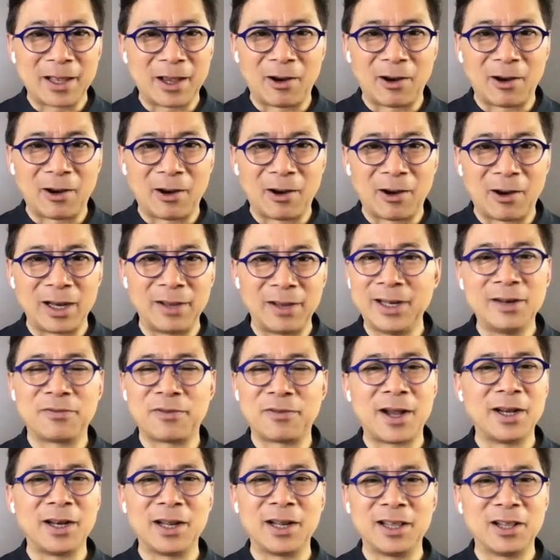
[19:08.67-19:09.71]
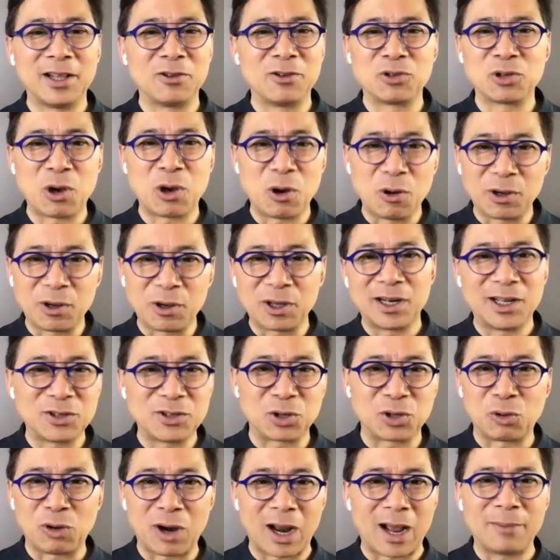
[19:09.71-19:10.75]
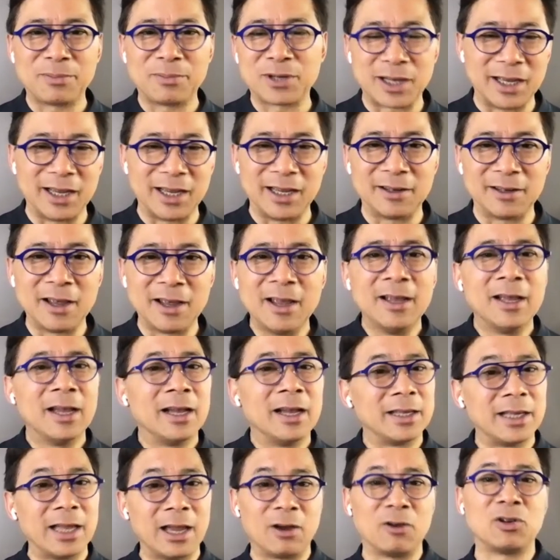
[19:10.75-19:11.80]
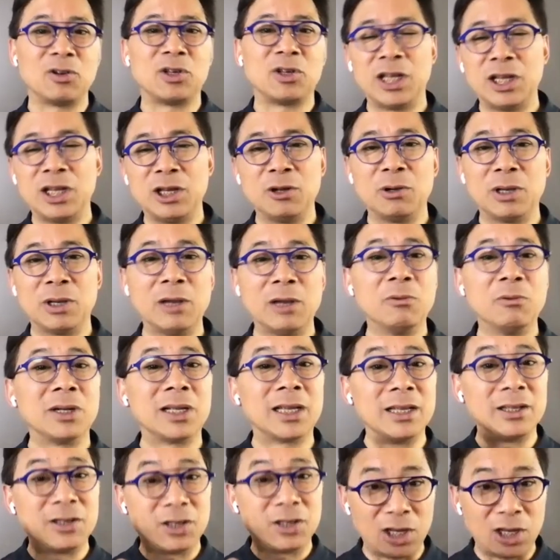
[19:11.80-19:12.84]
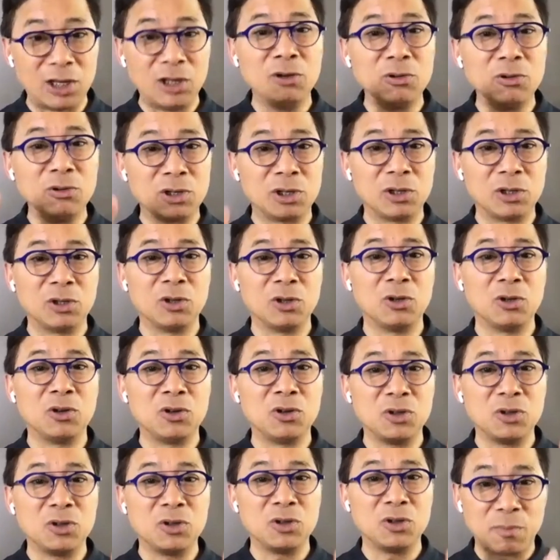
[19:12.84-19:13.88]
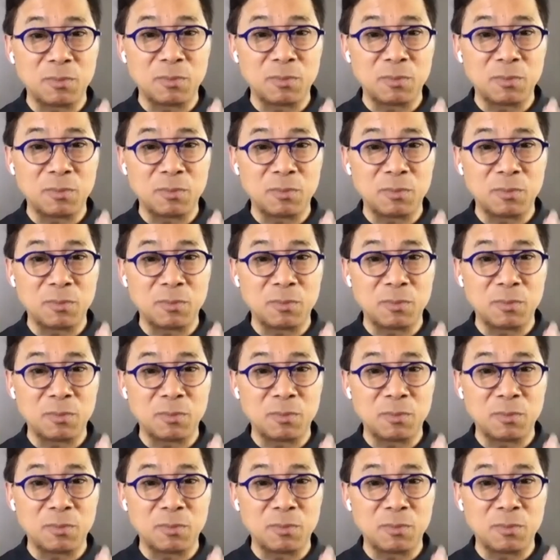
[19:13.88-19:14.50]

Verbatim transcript: All right, if he didn't find any of those coconuts or crabs to eat, guarantee you he would continue to lose body fat.